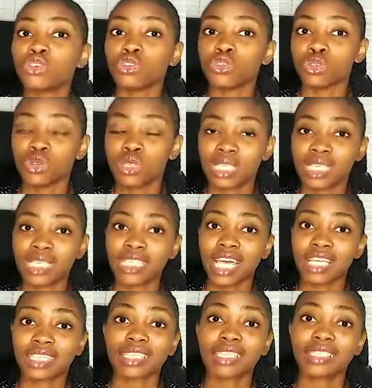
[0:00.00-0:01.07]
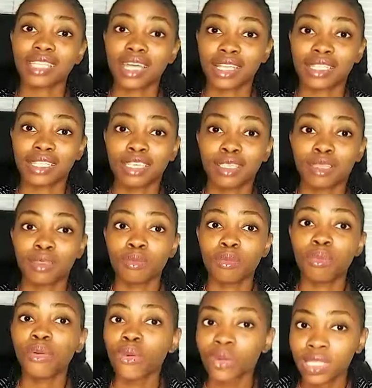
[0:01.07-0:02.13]
use this as a starting
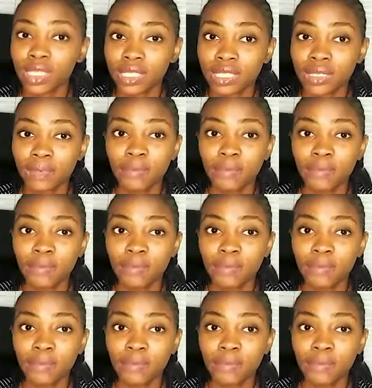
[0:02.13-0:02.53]
point.